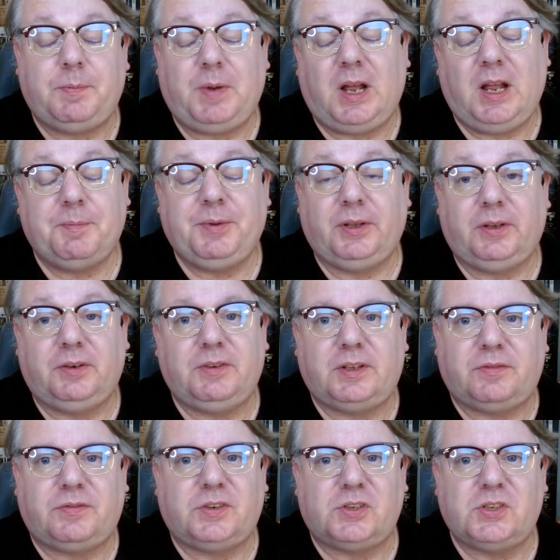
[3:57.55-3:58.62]
popular with the
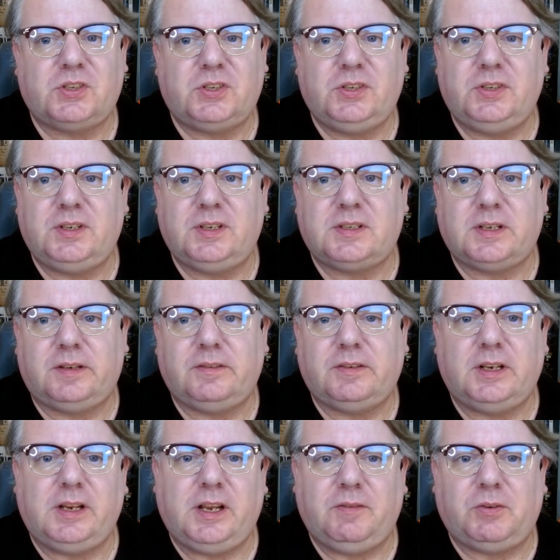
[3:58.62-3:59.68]
first students of the
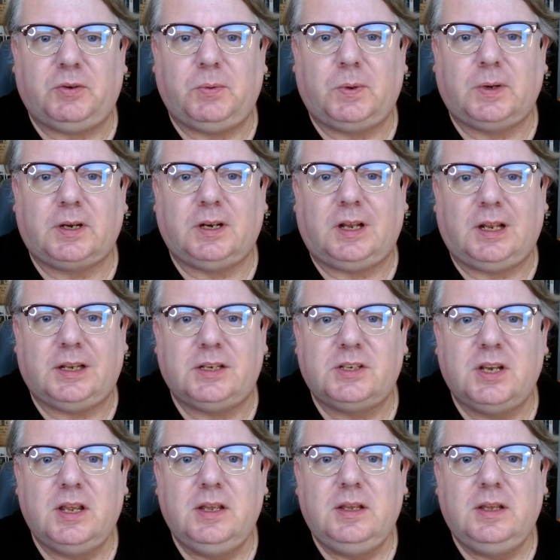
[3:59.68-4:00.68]
Naval War College,